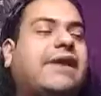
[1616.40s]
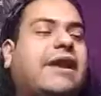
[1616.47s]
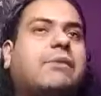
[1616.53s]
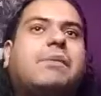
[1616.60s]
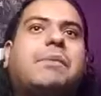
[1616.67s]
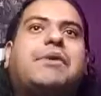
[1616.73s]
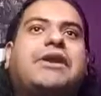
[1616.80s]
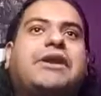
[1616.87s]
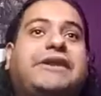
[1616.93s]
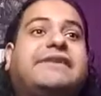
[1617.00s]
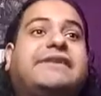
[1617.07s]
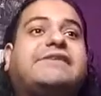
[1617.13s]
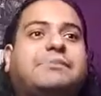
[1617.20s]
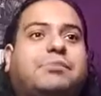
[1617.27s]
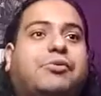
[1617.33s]
And I remember he
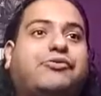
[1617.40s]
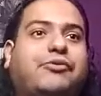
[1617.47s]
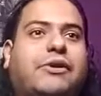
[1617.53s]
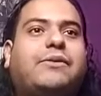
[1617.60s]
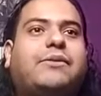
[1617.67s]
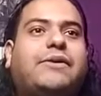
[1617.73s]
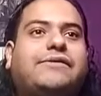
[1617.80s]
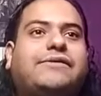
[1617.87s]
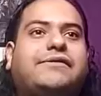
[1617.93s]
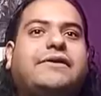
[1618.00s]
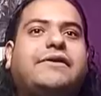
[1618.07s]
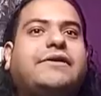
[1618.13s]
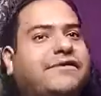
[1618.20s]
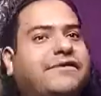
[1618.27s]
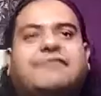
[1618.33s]
did Sepultura once
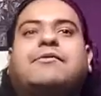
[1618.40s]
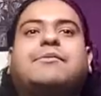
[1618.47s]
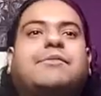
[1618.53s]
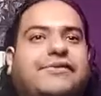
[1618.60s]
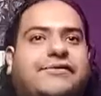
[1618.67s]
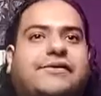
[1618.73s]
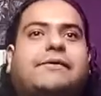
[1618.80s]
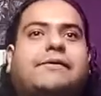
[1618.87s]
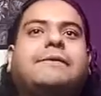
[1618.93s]
because they're from Brazil.